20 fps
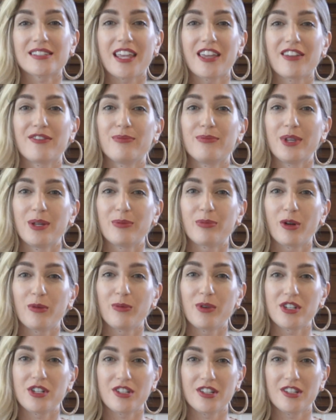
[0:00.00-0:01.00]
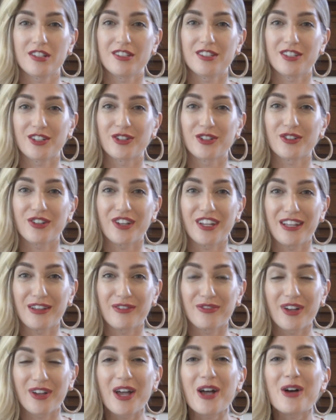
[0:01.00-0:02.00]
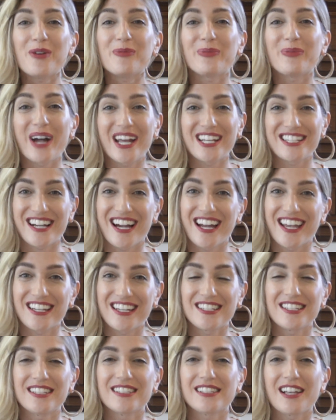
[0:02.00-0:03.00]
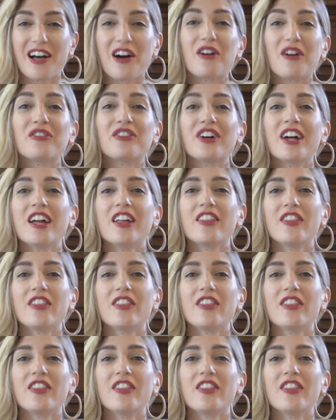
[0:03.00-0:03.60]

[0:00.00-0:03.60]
gave me permission to grieve my dying to self,